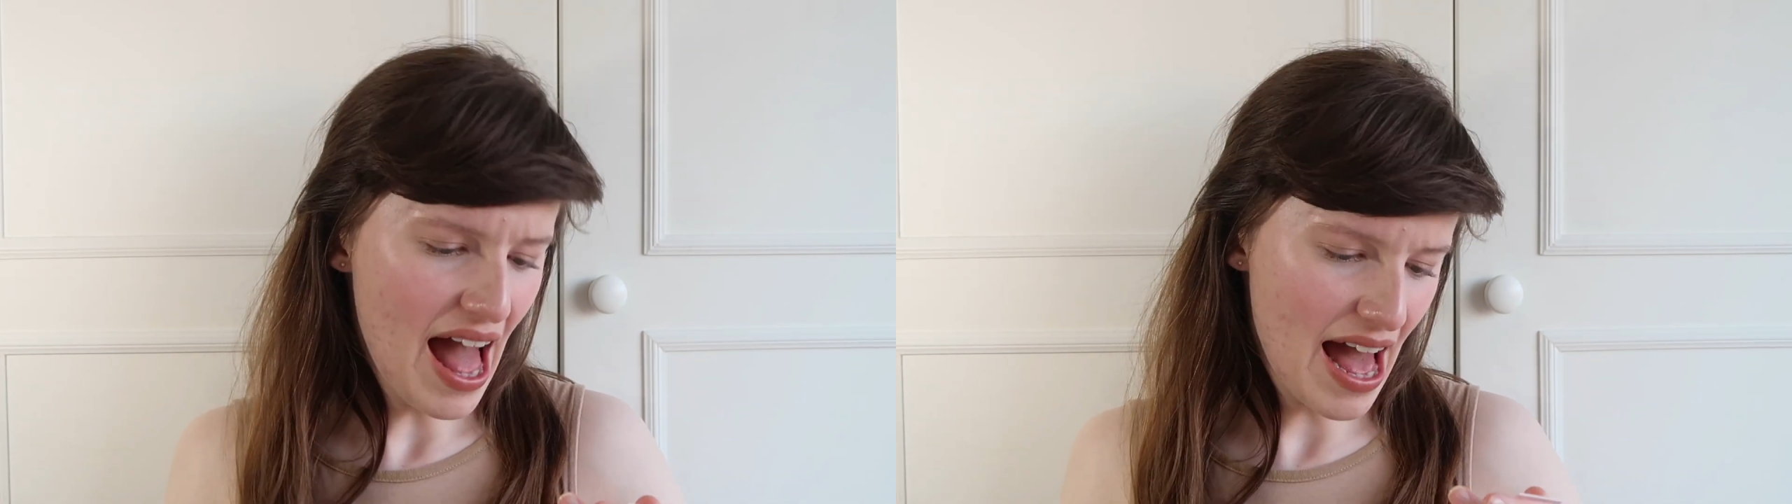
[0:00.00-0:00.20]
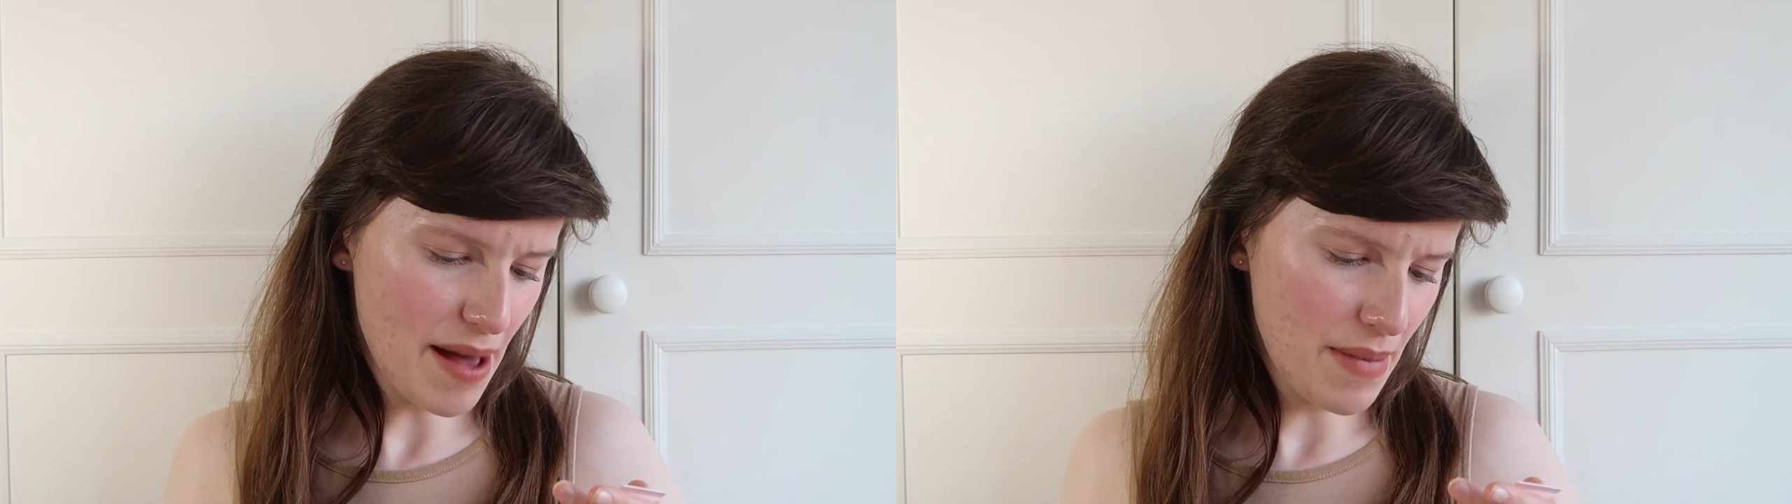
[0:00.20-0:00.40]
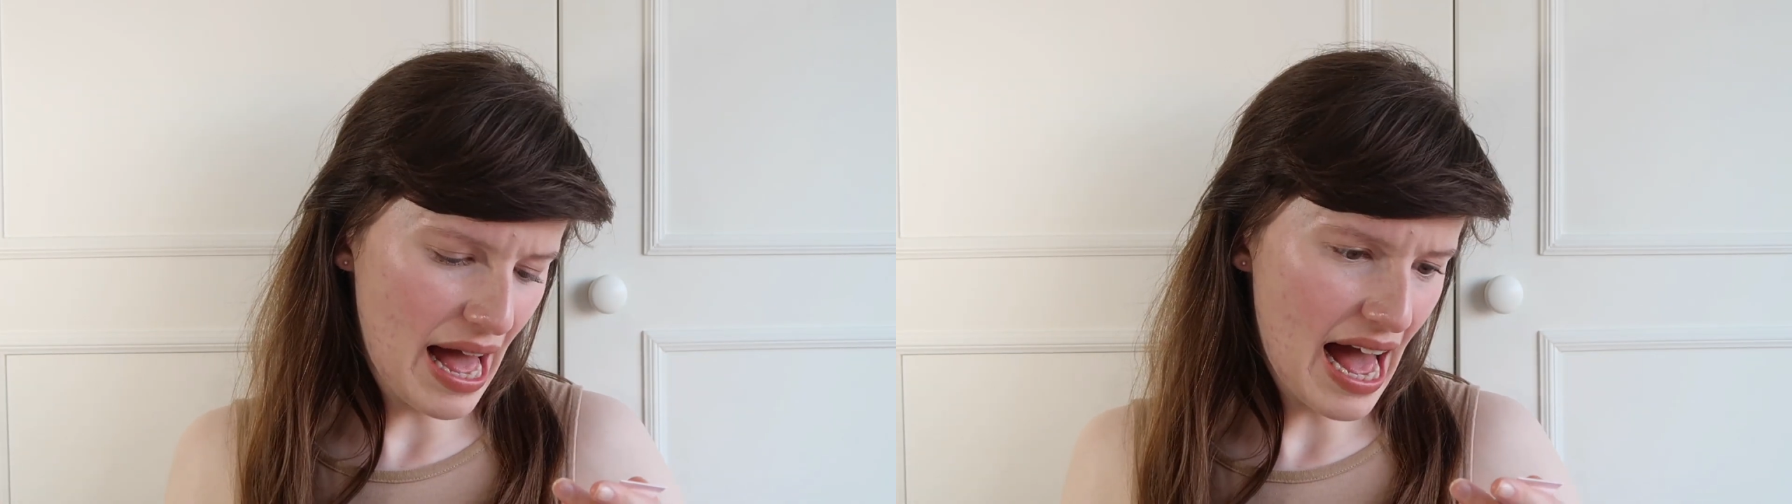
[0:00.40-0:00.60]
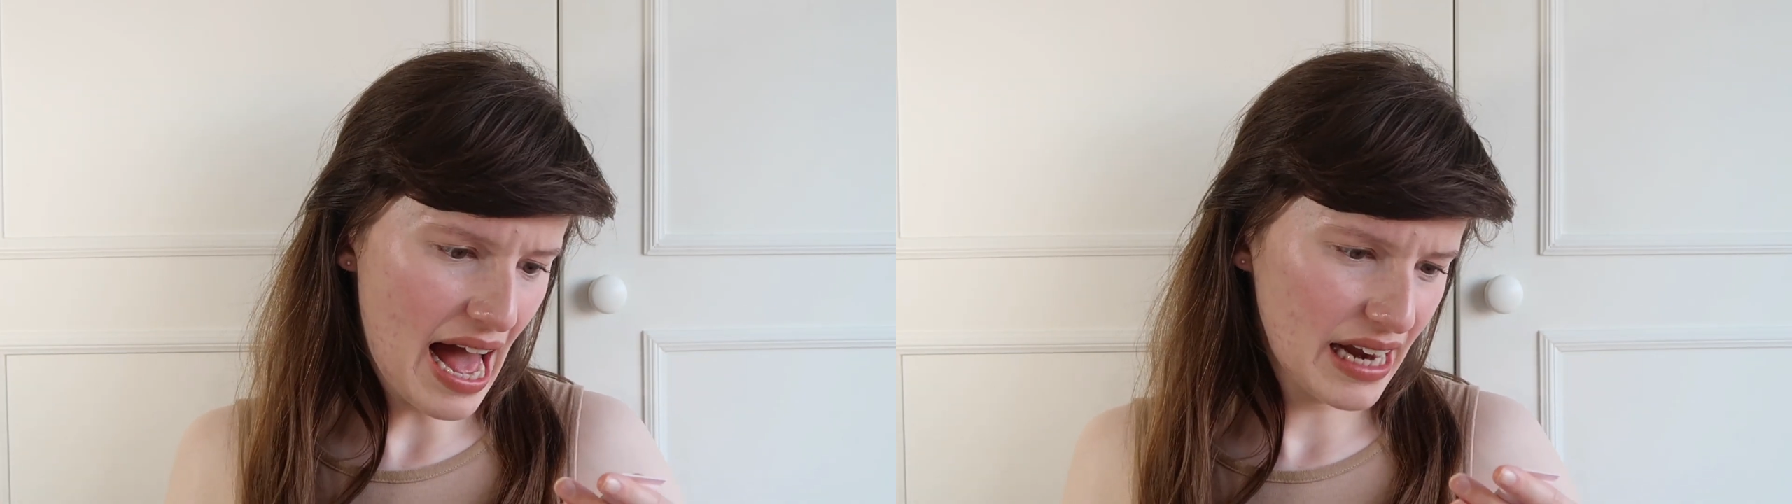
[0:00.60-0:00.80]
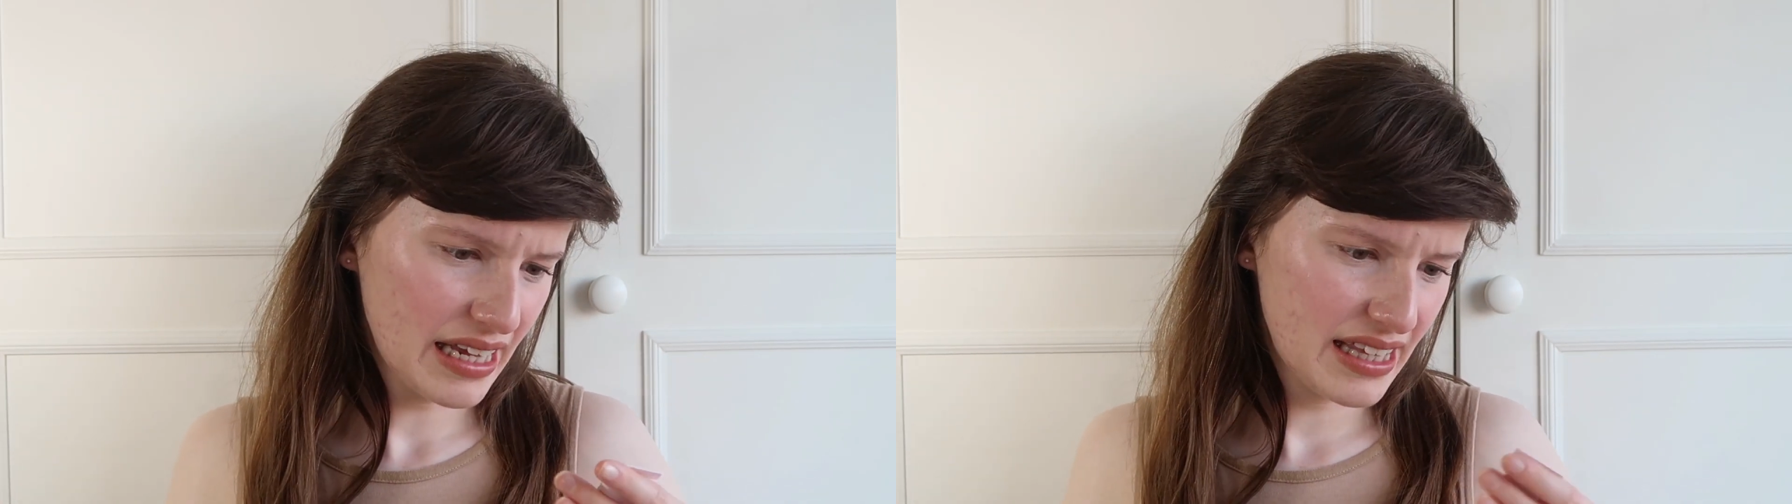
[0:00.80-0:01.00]

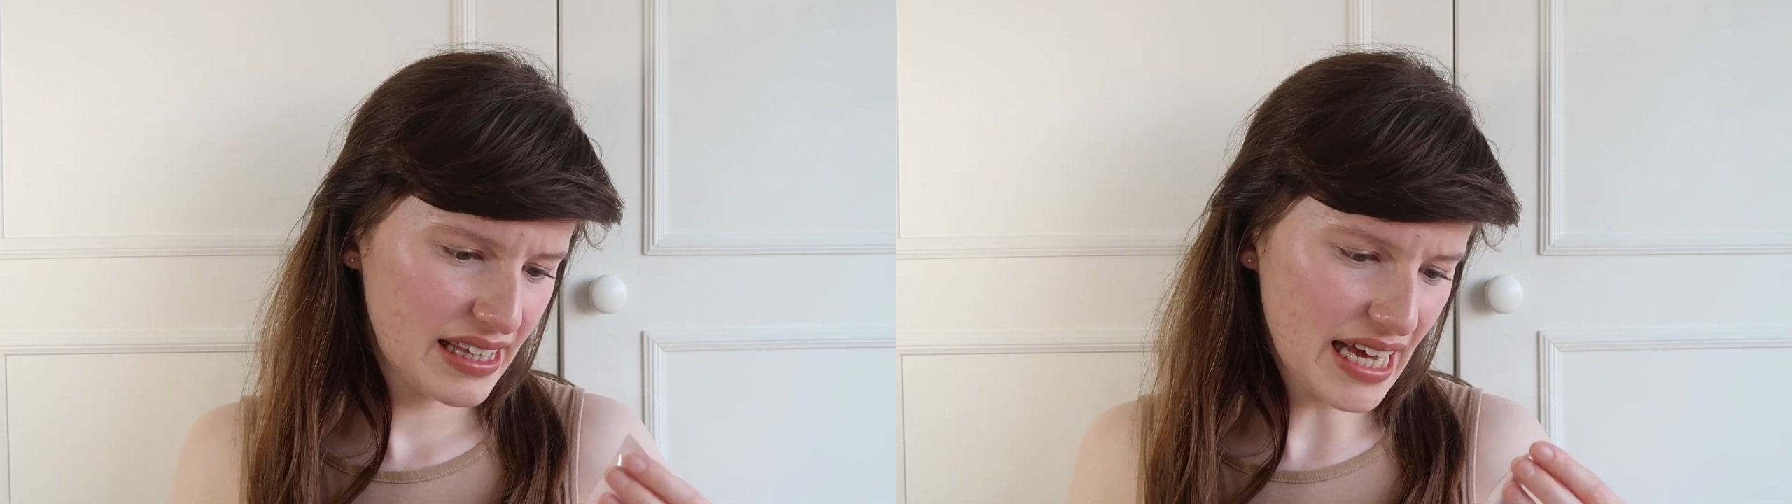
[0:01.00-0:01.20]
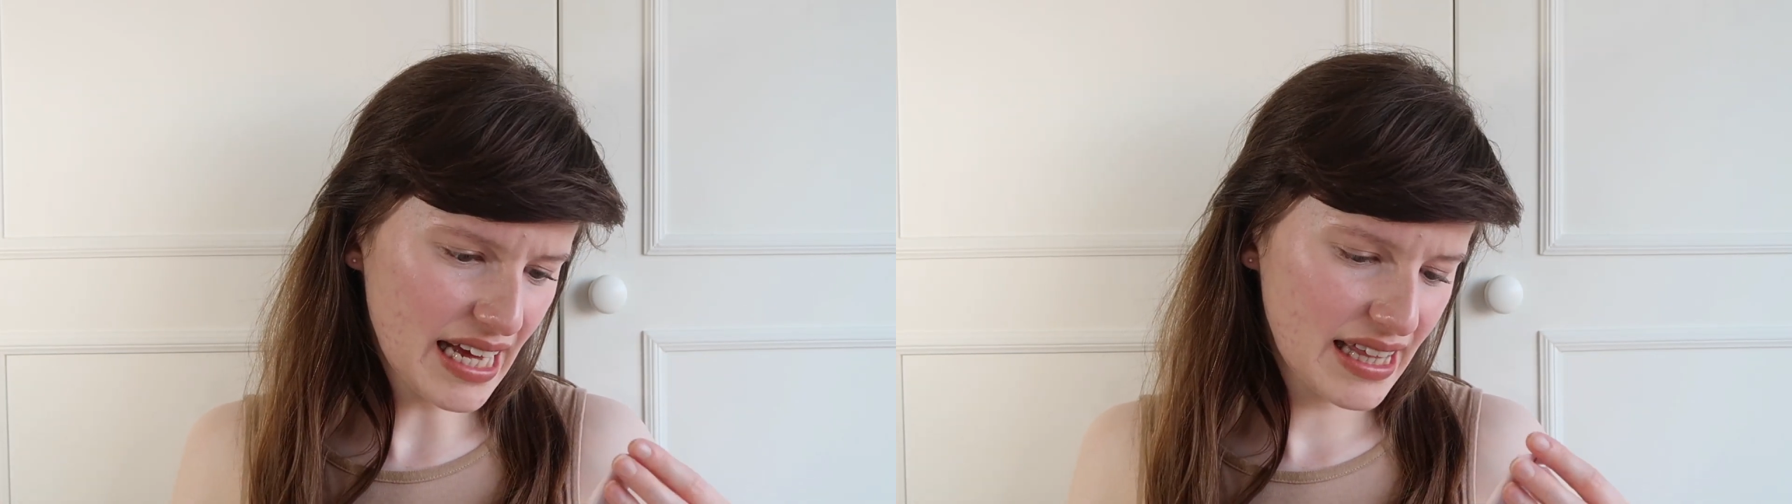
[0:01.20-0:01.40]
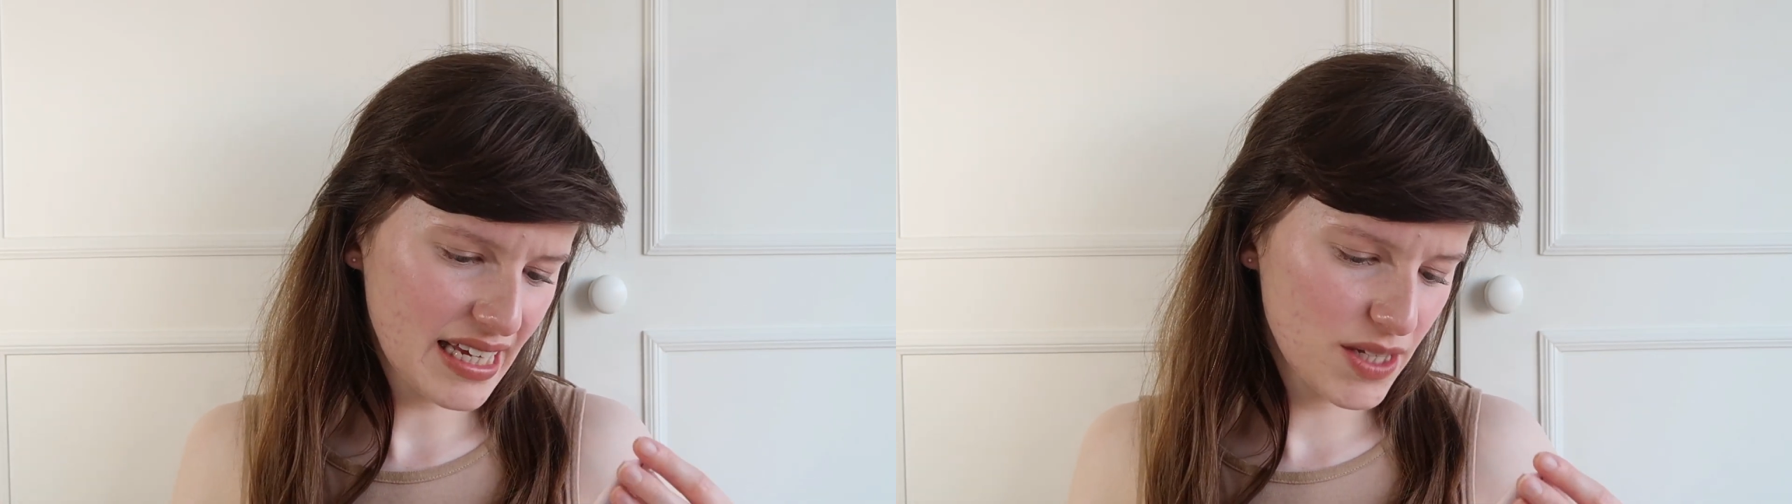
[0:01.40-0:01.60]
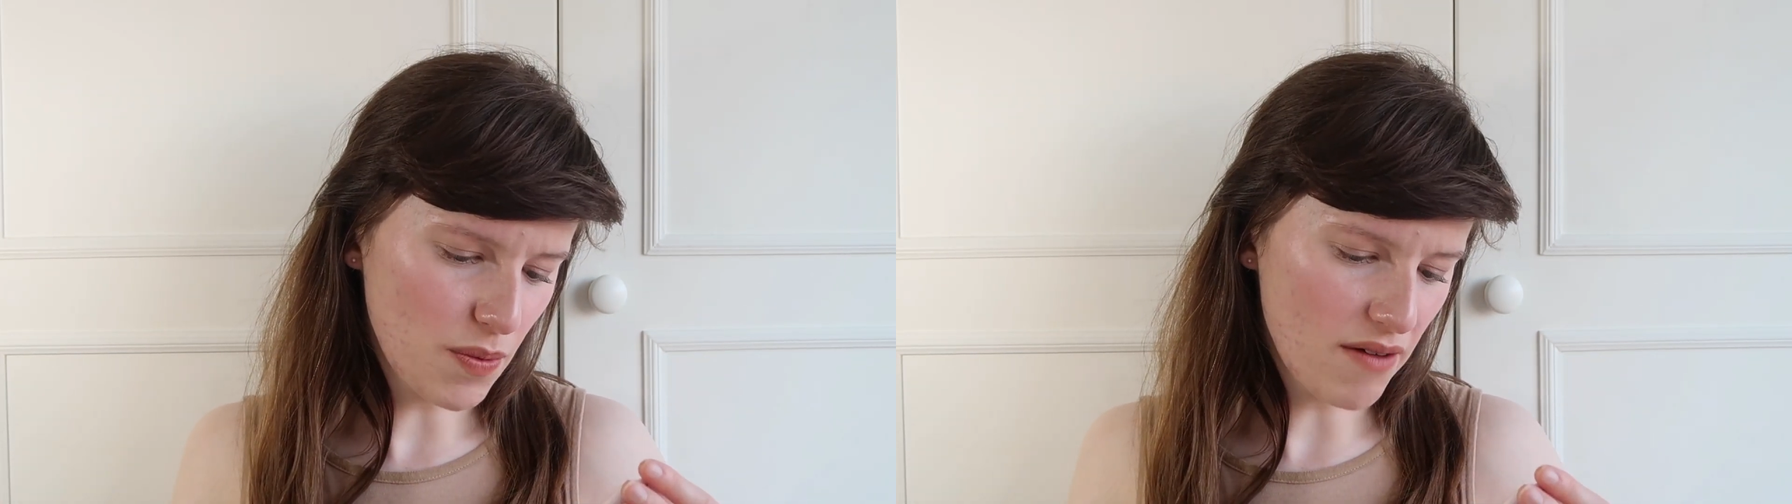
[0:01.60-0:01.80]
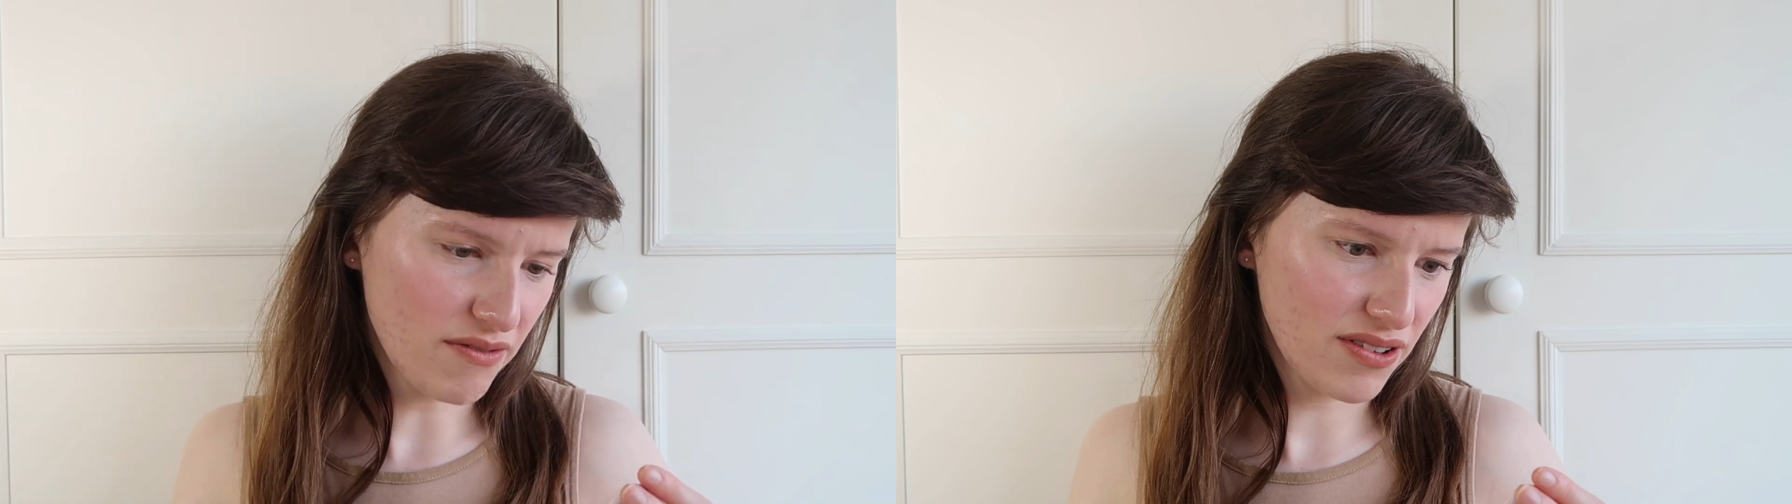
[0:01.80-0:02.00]
I think this one